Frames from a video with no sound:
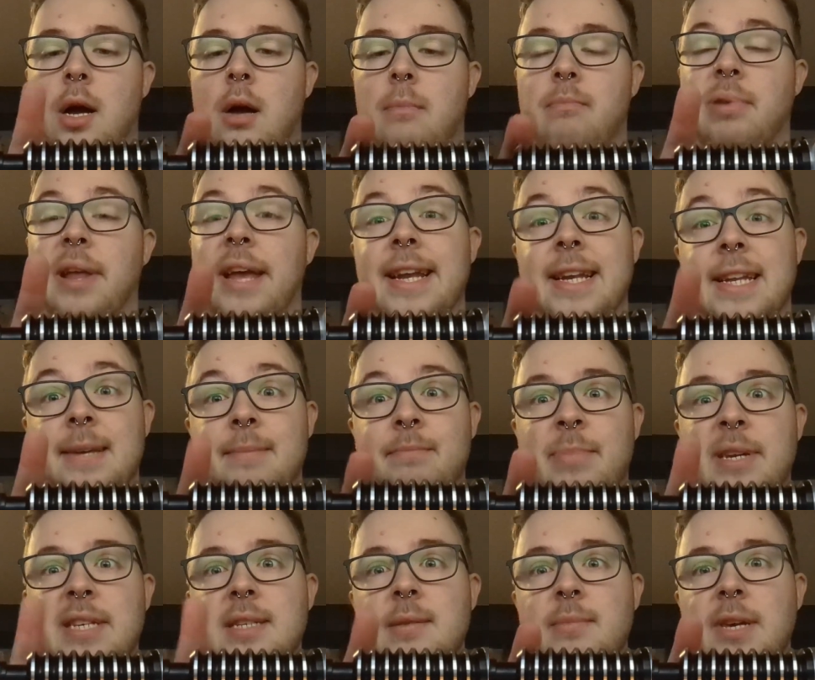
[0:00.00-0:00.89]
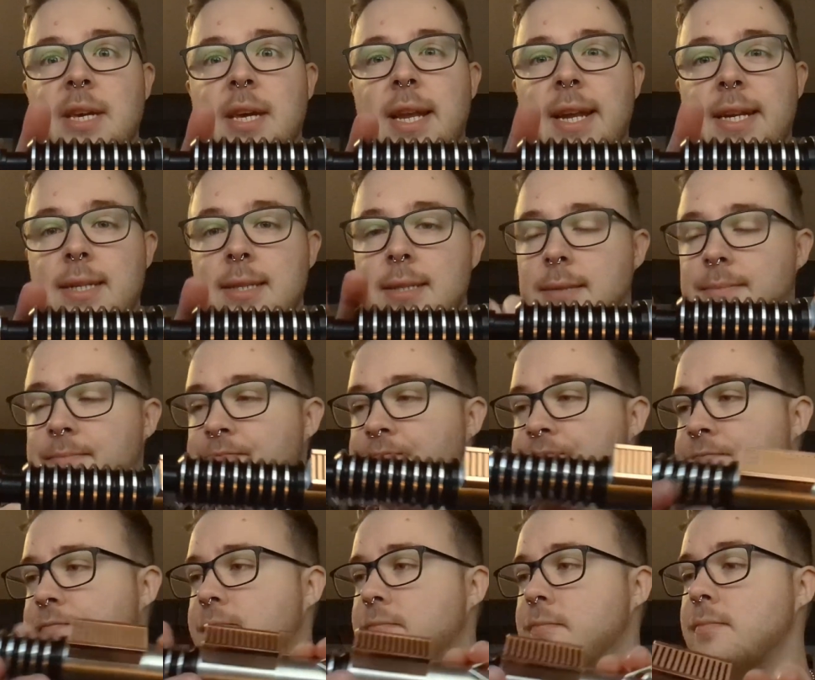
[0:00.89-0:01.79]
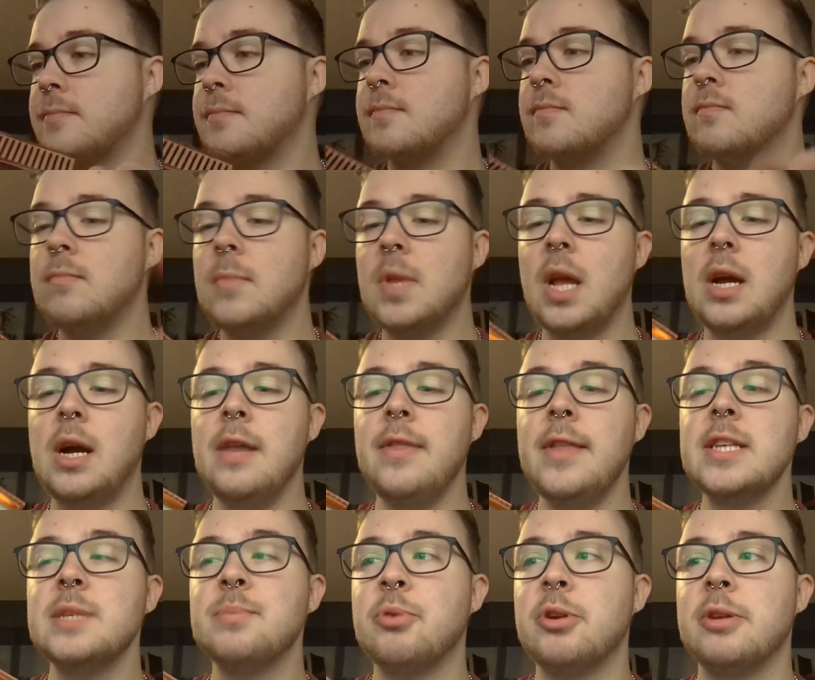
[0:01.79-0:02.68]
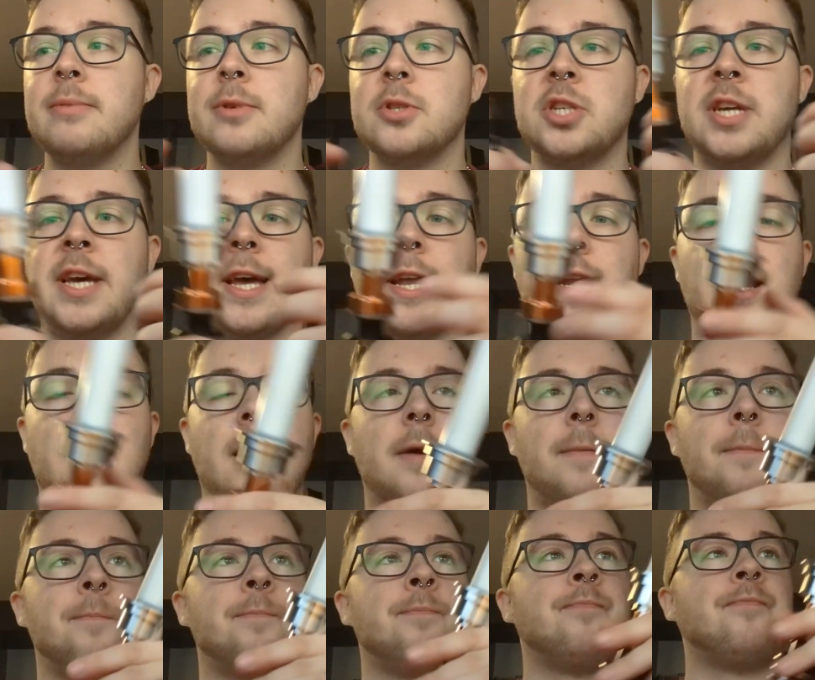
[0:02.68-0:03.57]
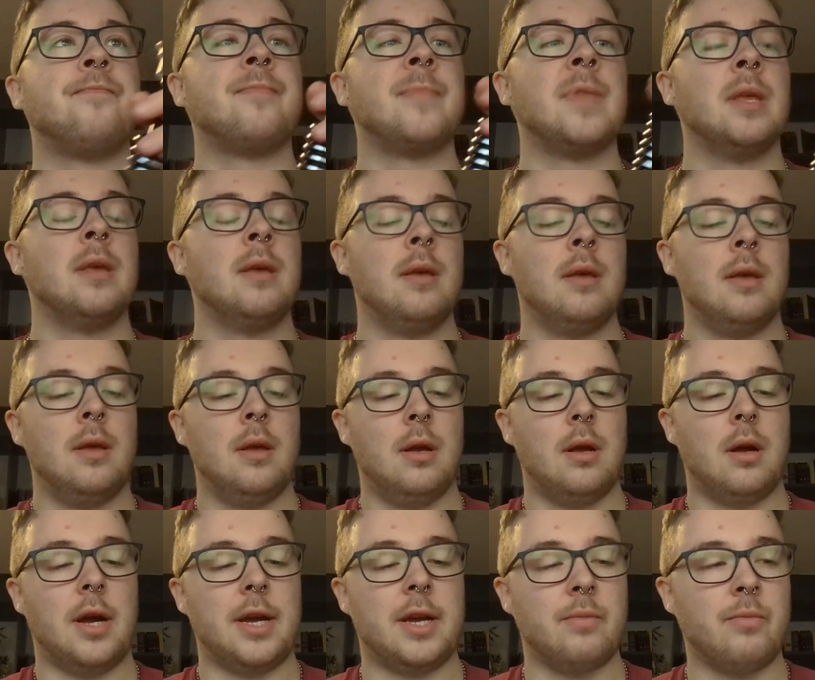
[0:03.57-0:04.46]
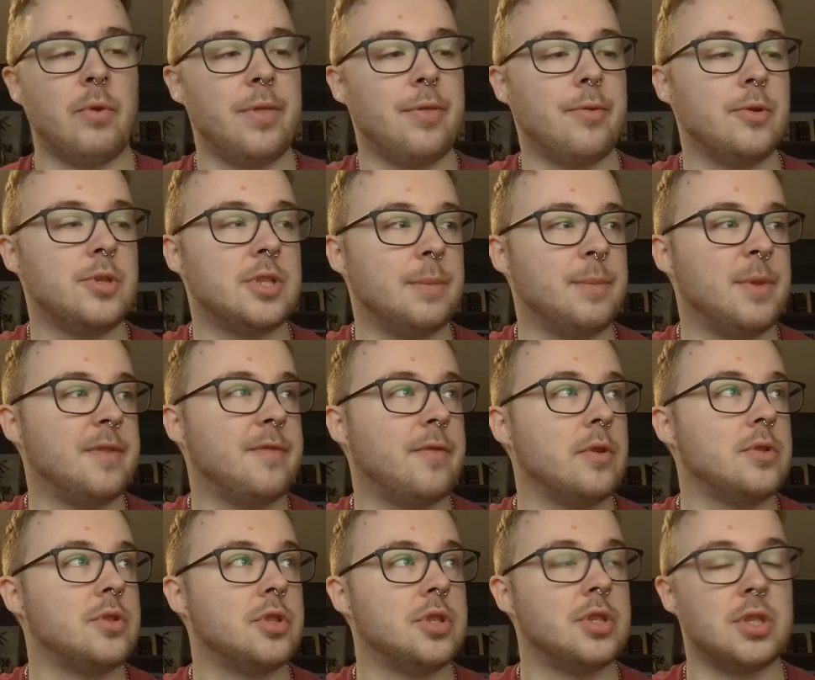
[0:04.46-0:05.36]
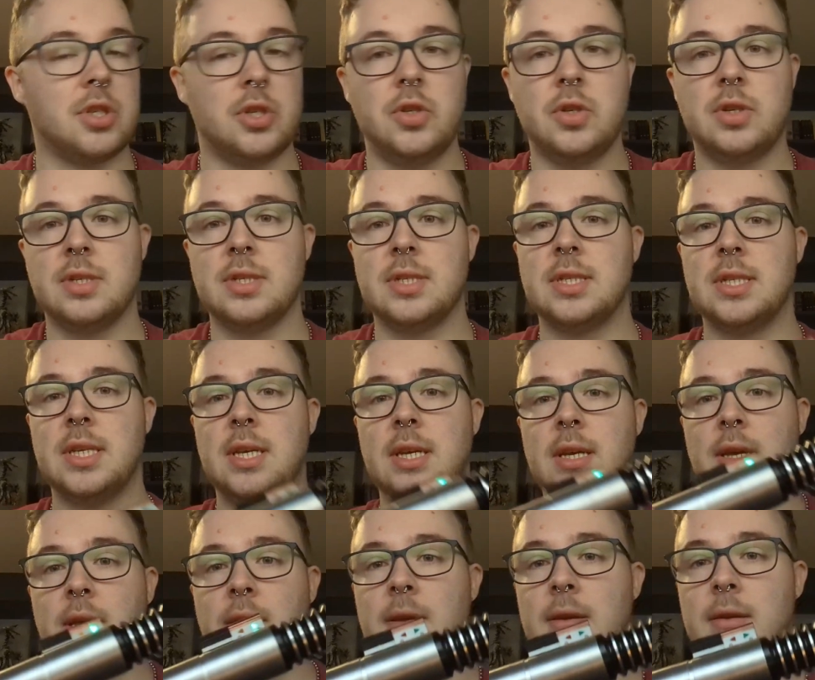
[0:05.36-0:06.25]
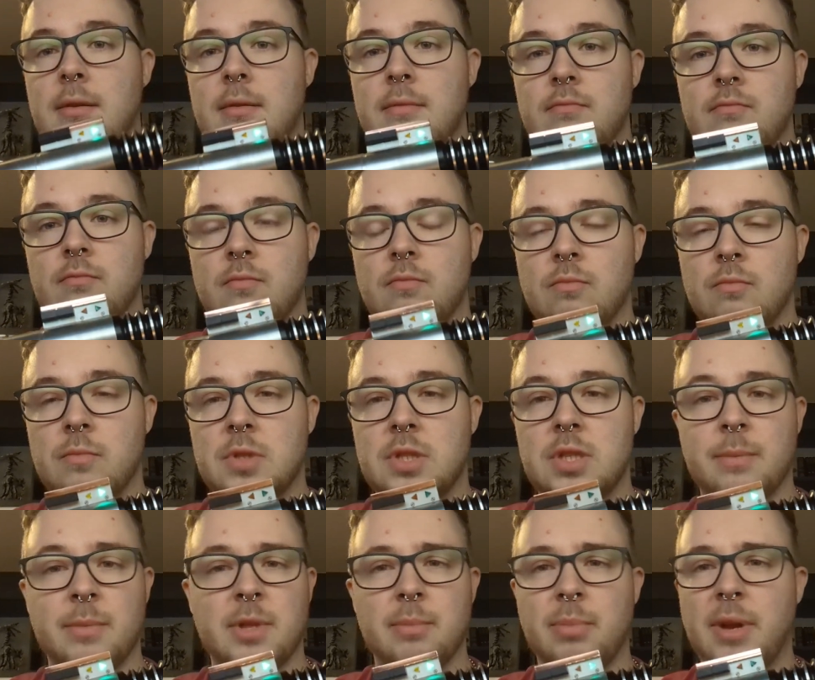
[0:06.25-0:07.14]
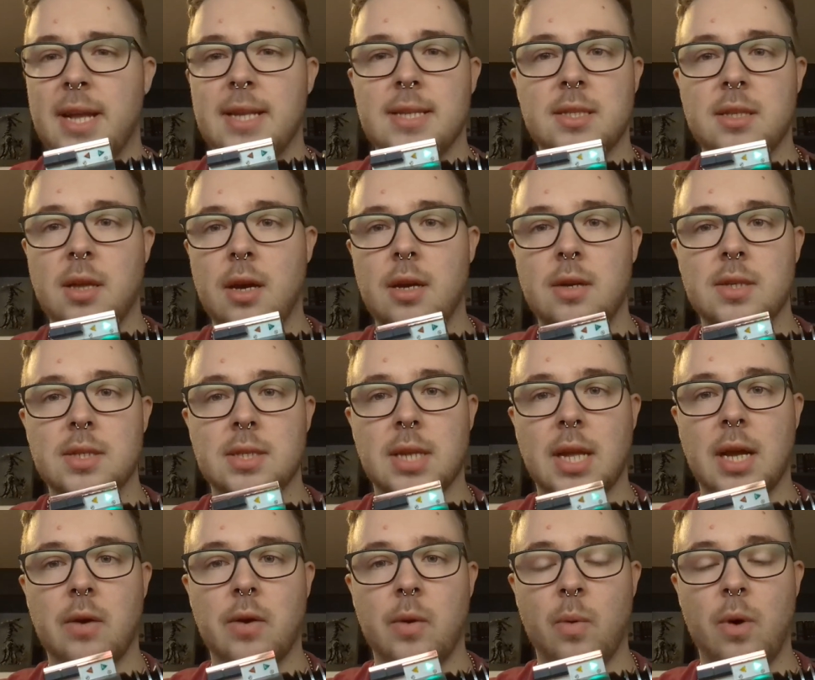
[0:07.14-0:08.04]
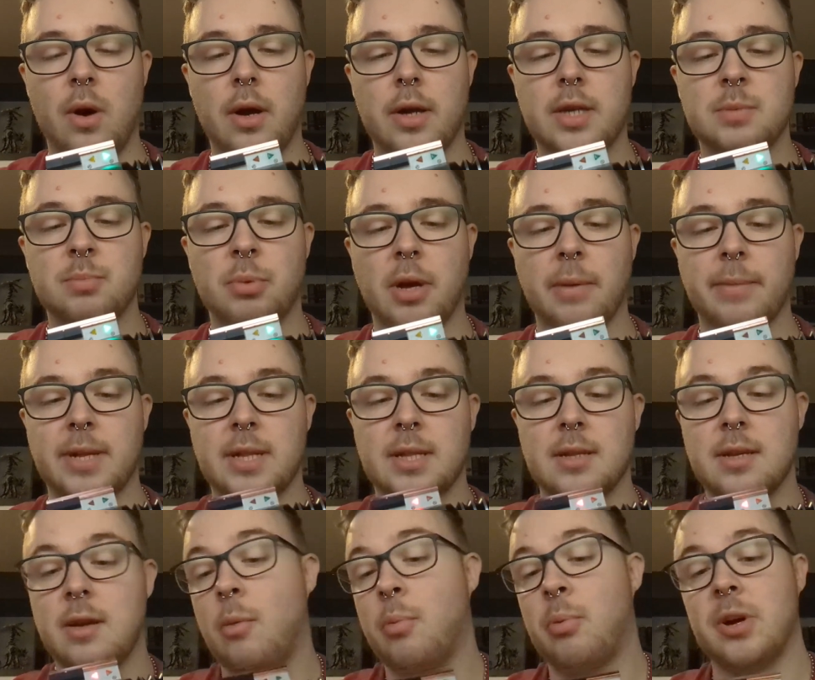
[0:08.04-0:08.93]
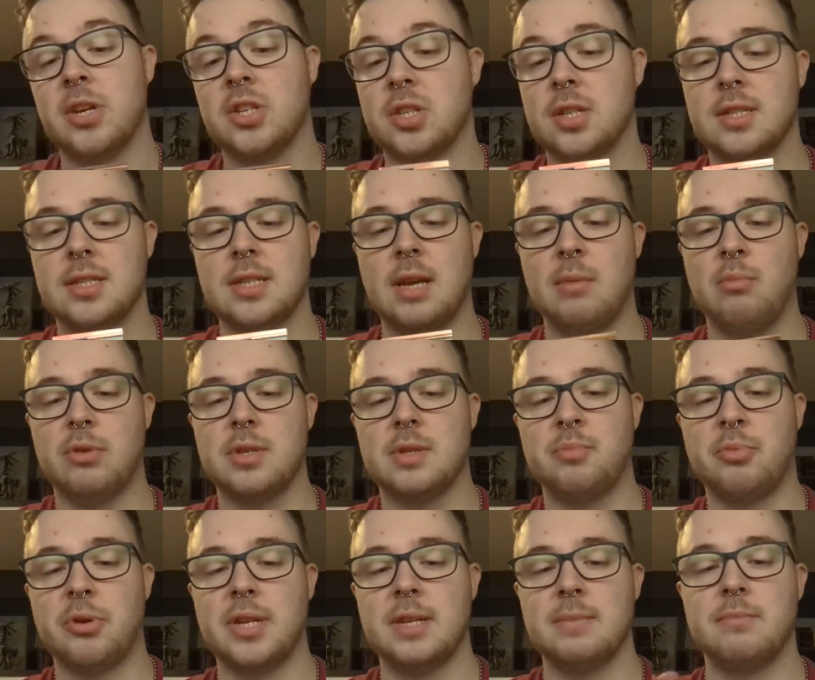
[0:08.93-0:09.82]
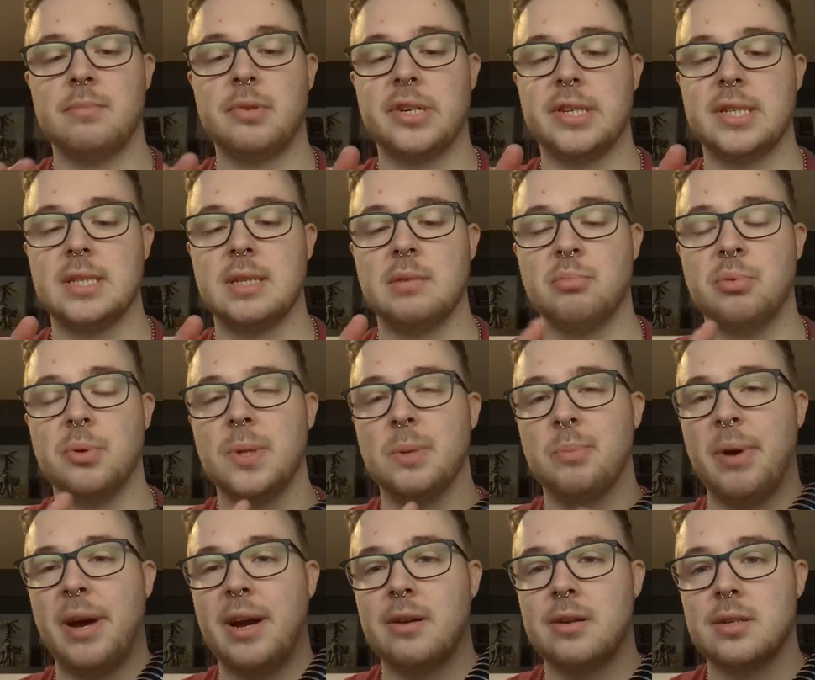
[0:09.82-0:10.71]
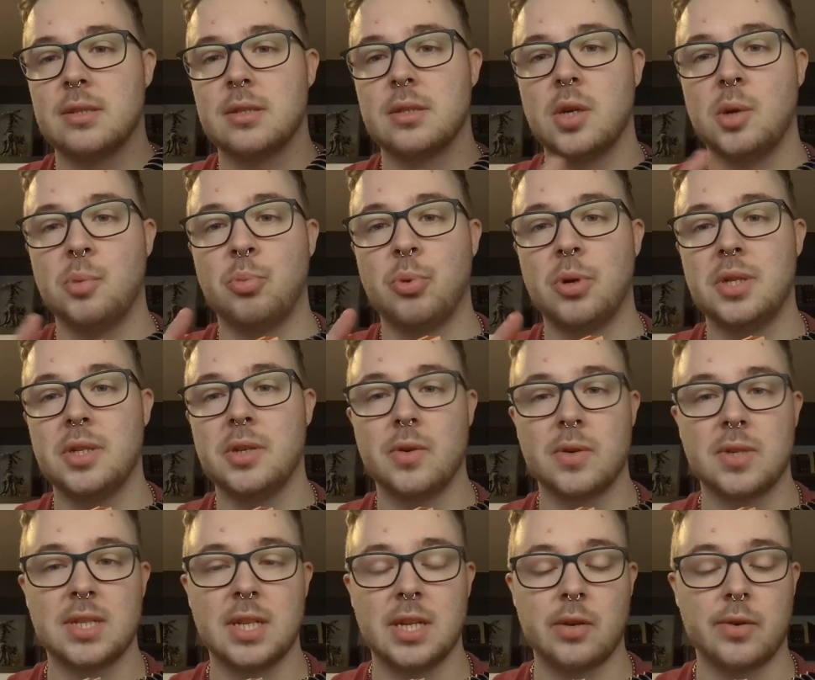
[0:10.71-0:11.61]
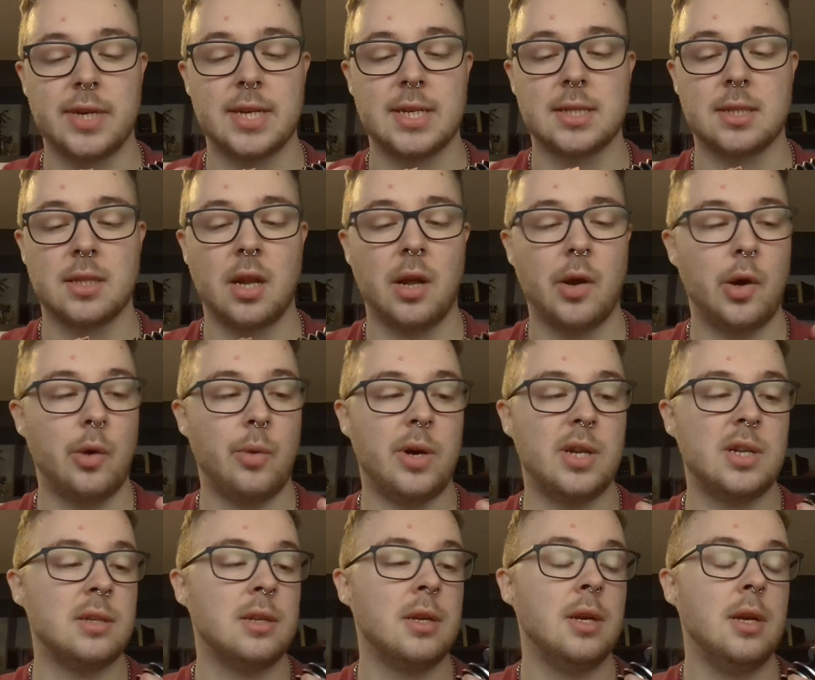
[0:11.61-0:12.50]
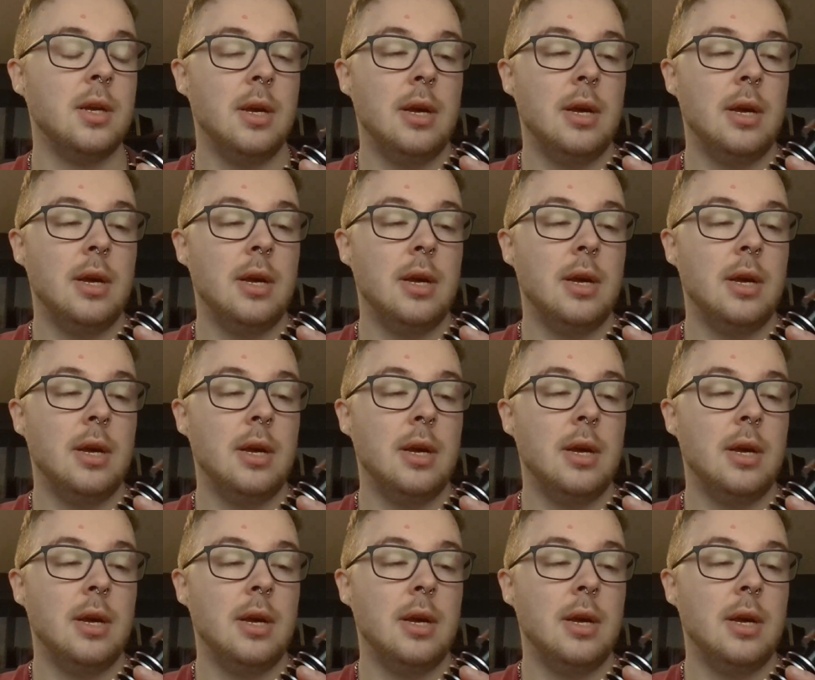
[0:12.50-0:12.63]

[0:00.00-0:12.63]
blade PCB connectors. And that's pretty much it. I can run through some of the fonts just so you can see some of the blade styles and how it works, but I mean the operation of the saber is pretty simple. The power is the top one, the auxiliary is the lower one.